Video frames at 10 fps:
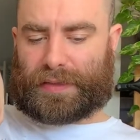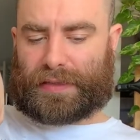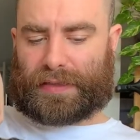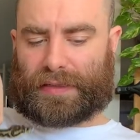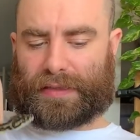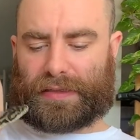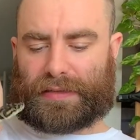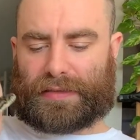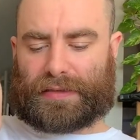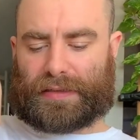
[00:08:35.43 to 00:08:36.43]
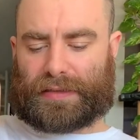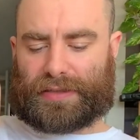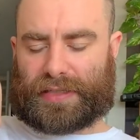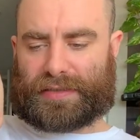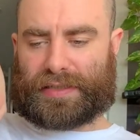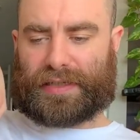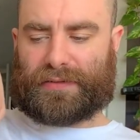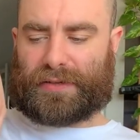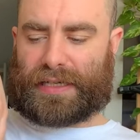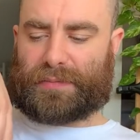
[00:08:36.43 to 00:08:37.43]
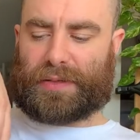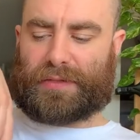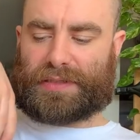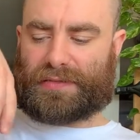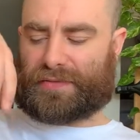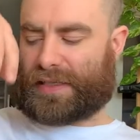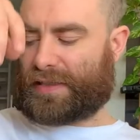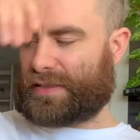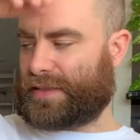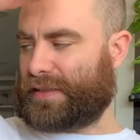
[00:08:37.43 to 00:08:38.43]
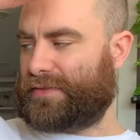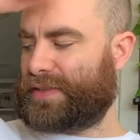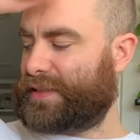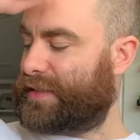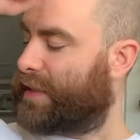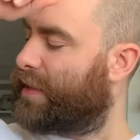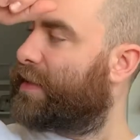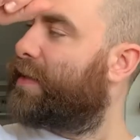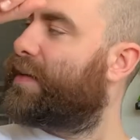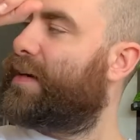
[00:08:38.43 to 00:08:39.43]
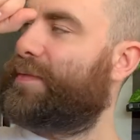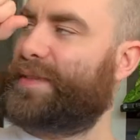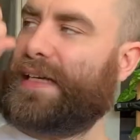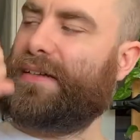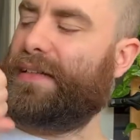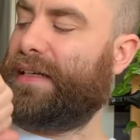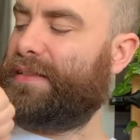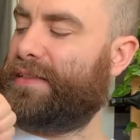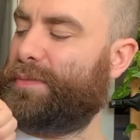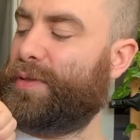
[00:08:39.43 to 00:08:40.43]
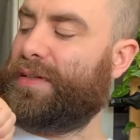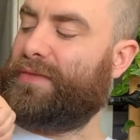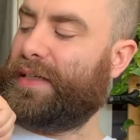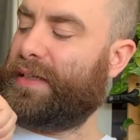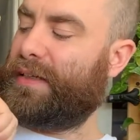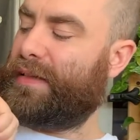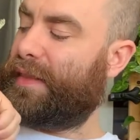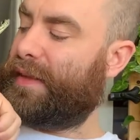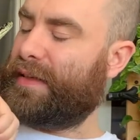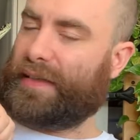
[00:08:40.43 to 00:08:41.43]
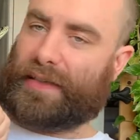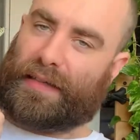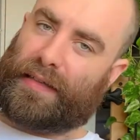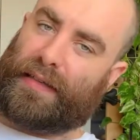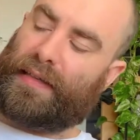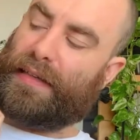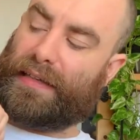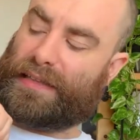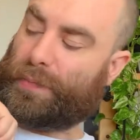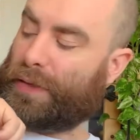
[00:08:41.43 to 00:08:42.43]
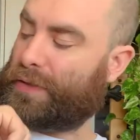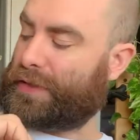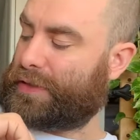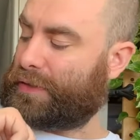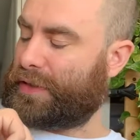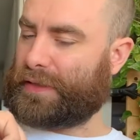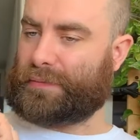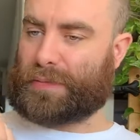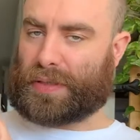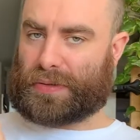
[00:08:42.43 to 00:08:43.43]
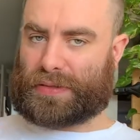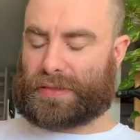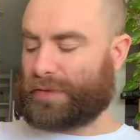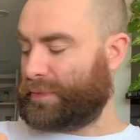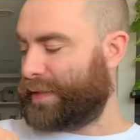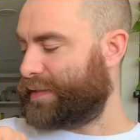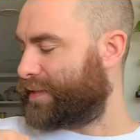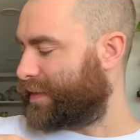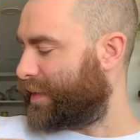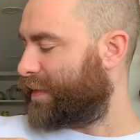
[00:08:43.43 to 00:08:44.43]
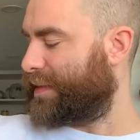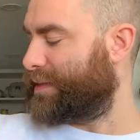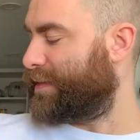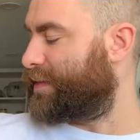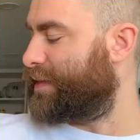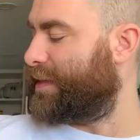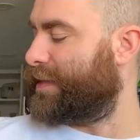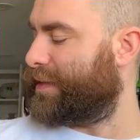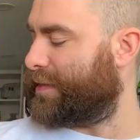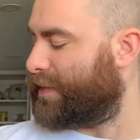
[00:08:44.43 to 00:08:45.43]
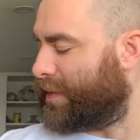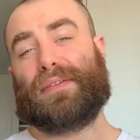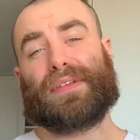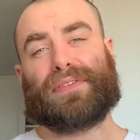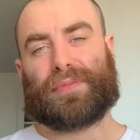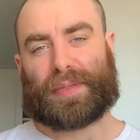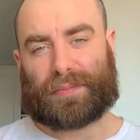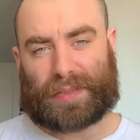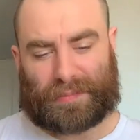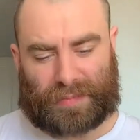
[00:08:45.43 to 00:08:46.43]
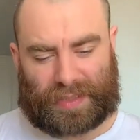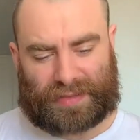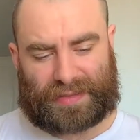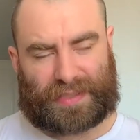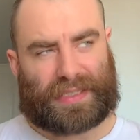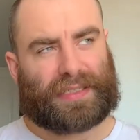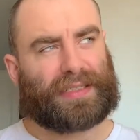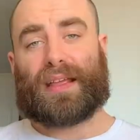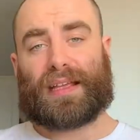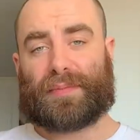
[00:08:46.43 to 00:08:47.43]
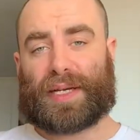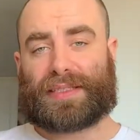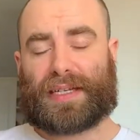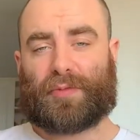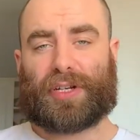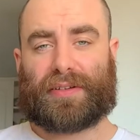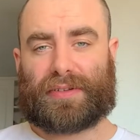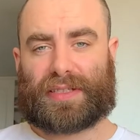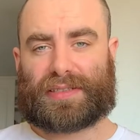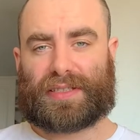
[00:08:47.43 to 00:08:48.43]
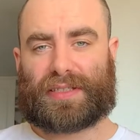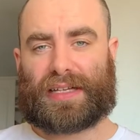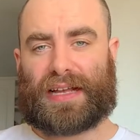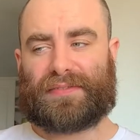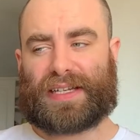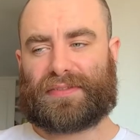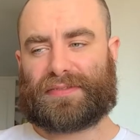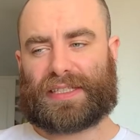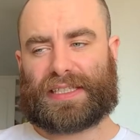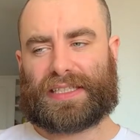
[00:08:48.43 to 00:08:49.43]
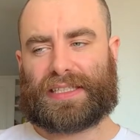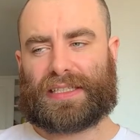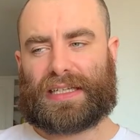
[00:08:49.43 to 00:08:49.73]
and tries to get away, but once you've got her, she obviously calms down and enters more of a thinking, exploratory mode or mental state, as you can see here. I've never been bitten by this snake. In my time working with this girl, I've definitely